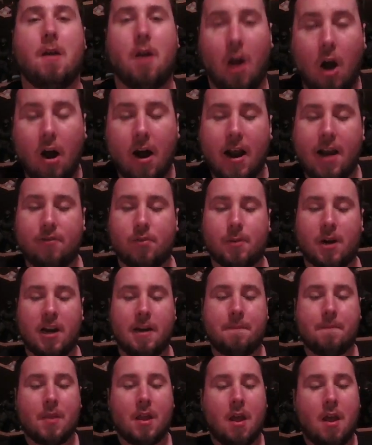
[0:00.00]
Alright,
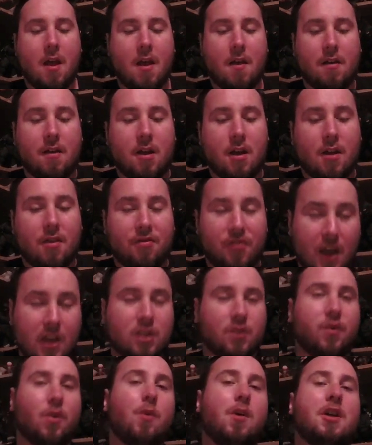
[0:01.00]
everybody.
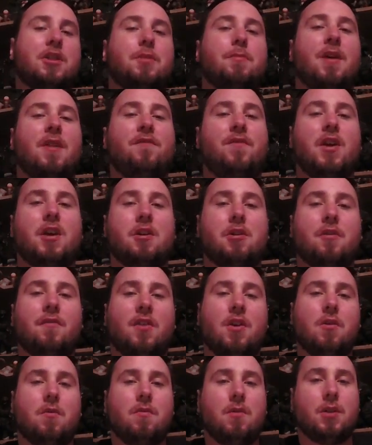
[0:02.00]
Thanks for watching my figure
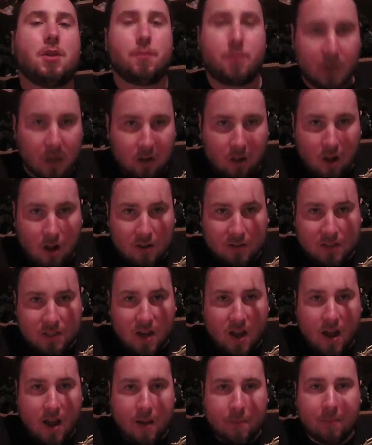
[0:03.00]
review. It's been a long
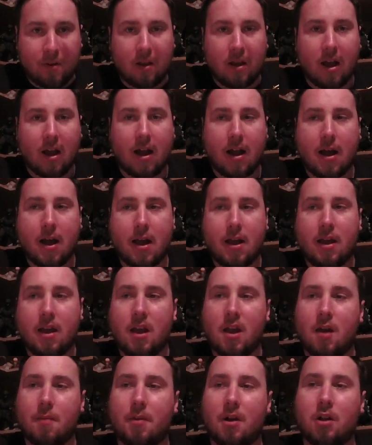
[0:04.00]
time. I
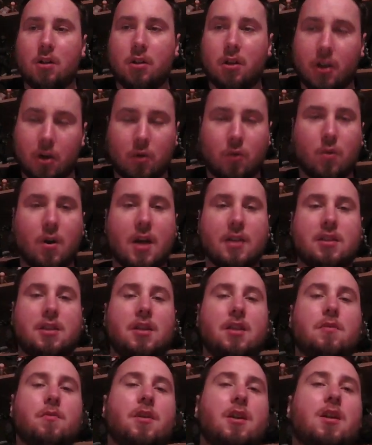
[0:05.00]
am a little
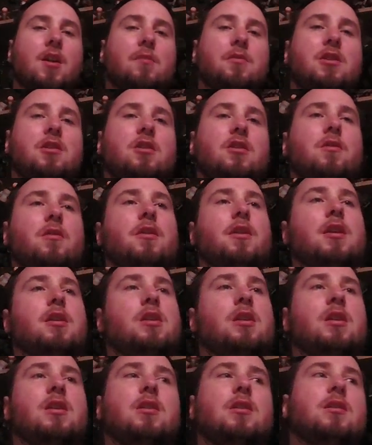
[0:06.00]
rusty when it comes to doing
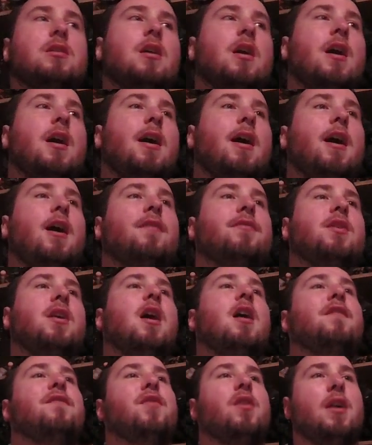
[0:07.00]
this, because I have
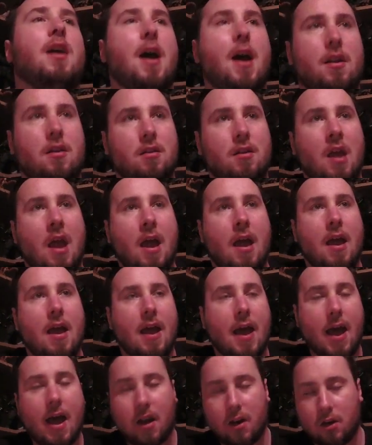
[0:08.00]
kind of forgotten
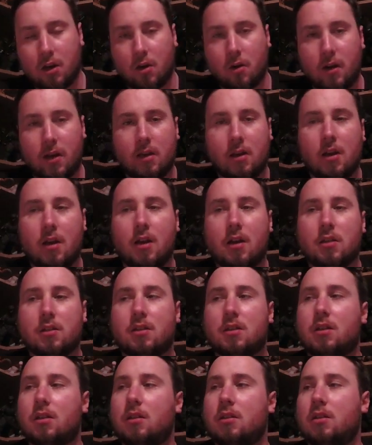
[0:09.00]
how to do it,
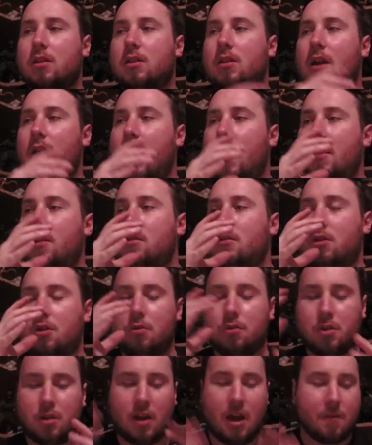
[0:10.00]
since I
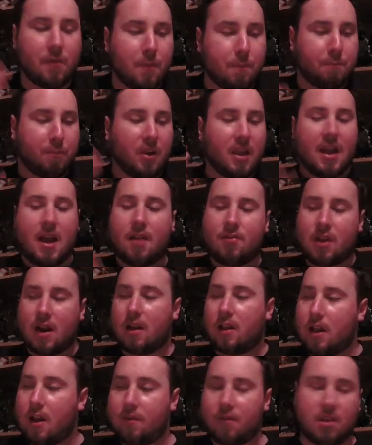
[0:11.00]
usually have a plan that
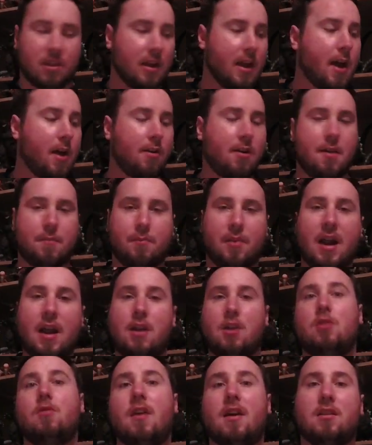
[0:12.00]
I lay everything out on. But I
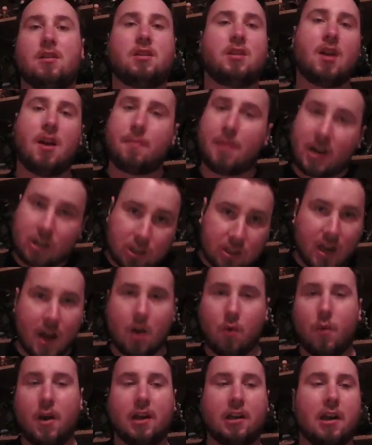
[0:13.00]
didn't do that this time. I just
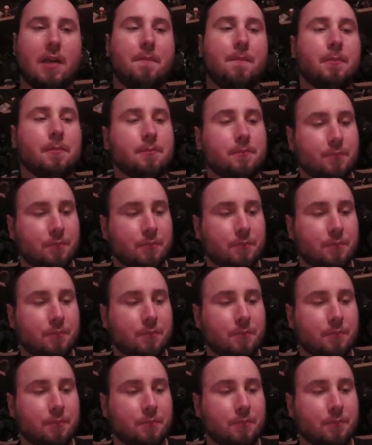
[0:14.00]
kind of winged it.